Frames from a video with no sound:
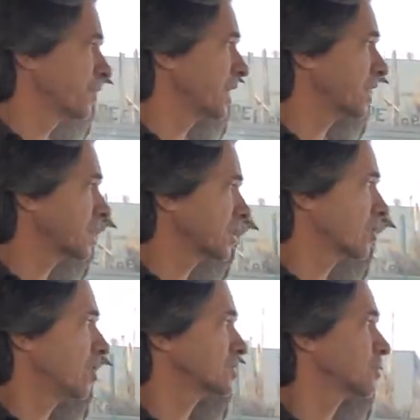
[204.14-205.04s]
that it can
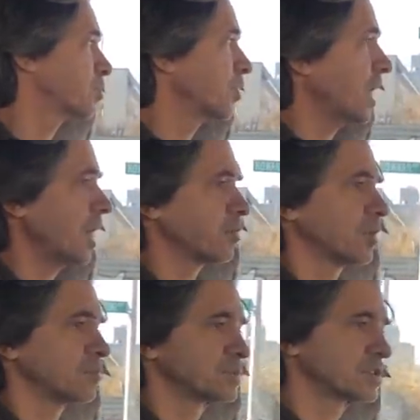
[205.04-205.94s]
cause a
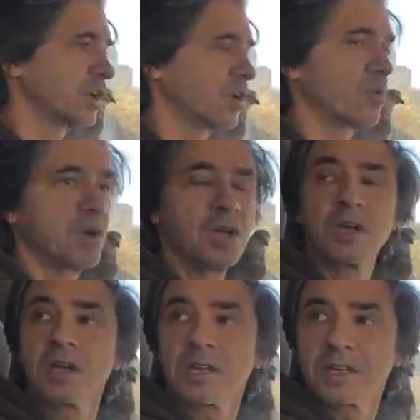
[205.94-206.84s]
problem. So
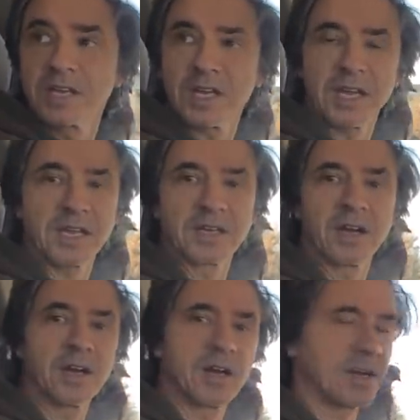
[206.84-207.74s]
getting,
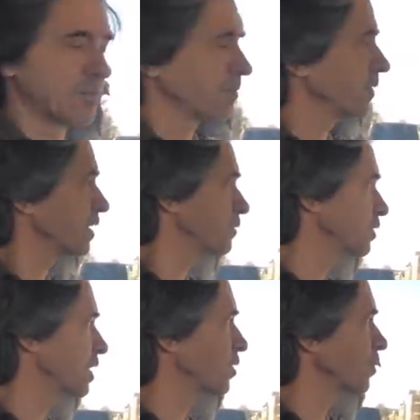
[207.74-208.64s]
if
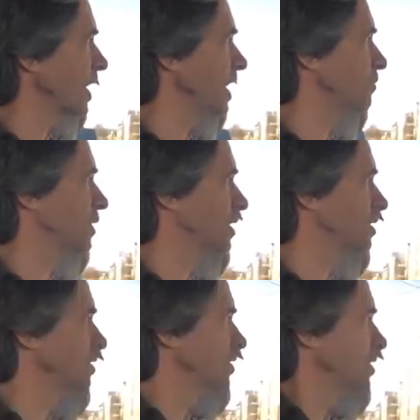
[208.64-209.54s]
you get a
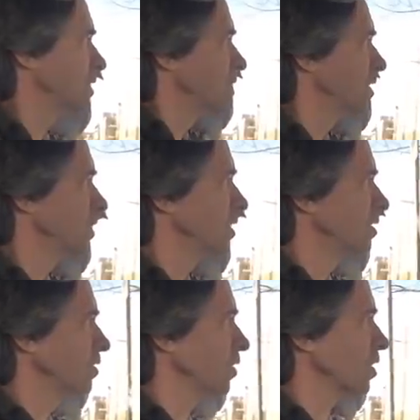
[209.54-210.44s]
raven
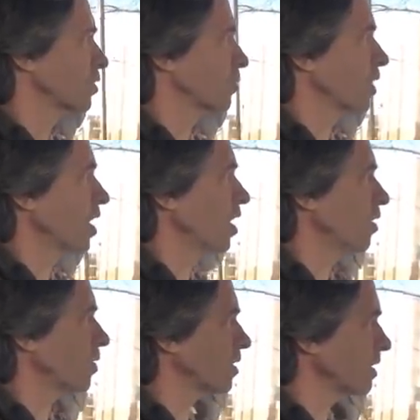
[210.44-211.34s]
or a
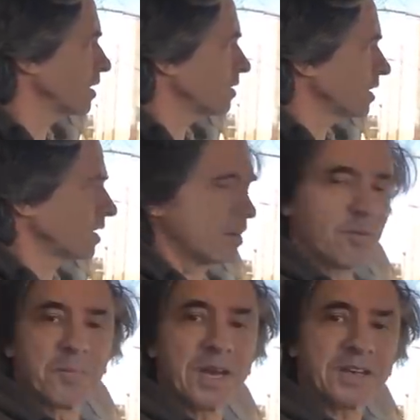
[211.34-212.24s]
crow, or, you know,
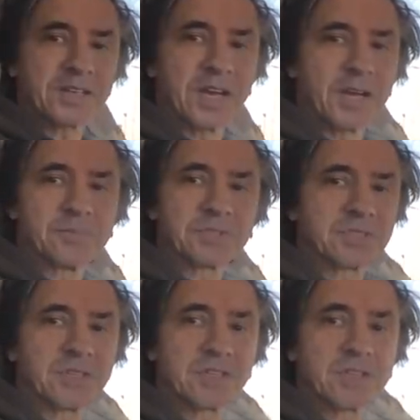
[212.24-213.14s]
many
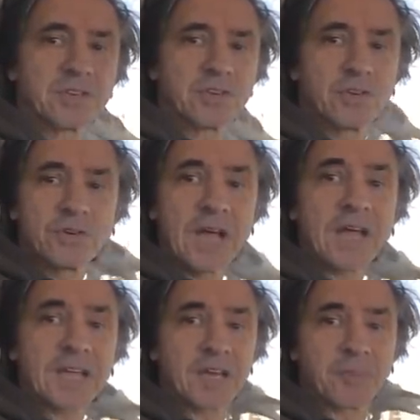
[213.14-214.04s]
times you're
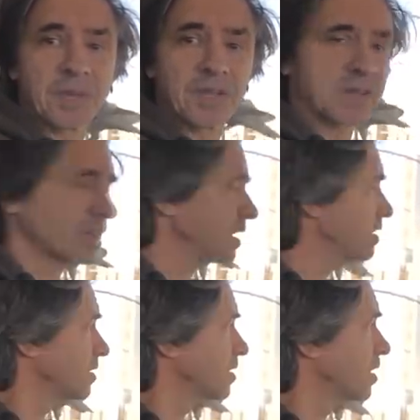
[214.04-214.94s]
not gonna be able
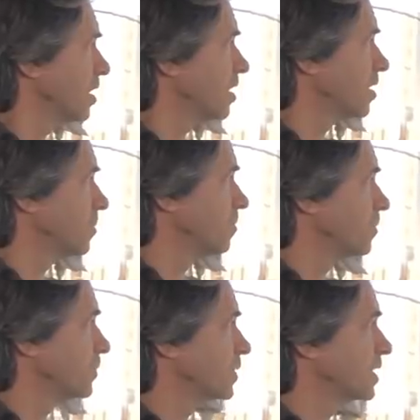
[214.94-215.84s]
to
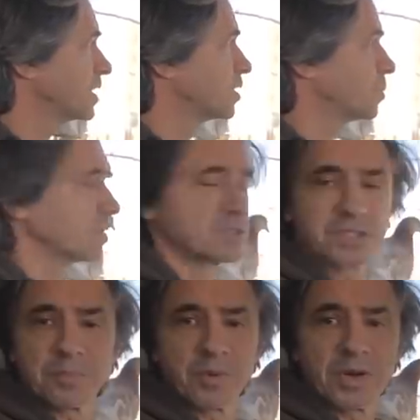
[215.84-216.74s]
get the birds
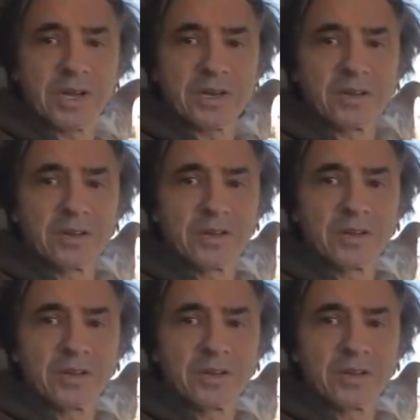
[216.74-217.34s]
to breed.